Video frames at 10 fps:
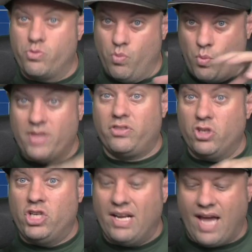with the
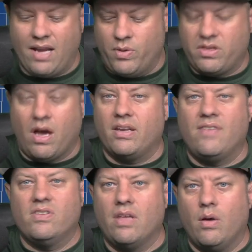G90 without
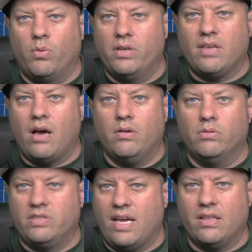even without
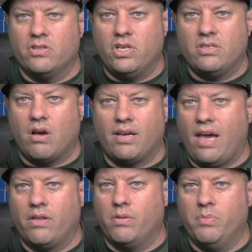taking the GSOC
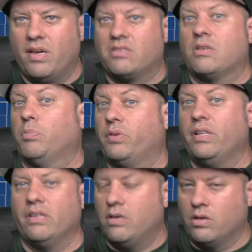out of the mix
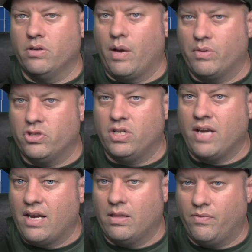completely. You can do that with the
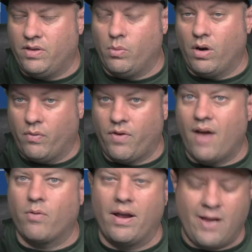G90 and the
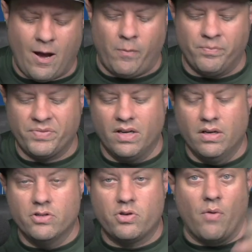5105 right now.
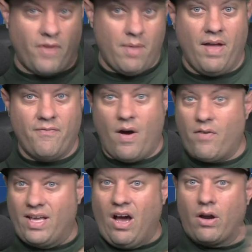So if I if I
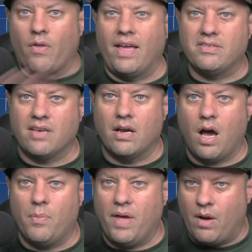already got all that set
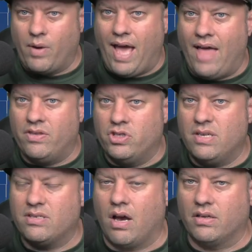up and I want to add the
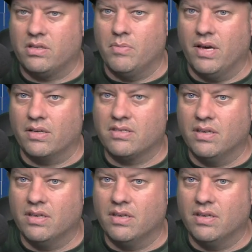GSOC to the mix,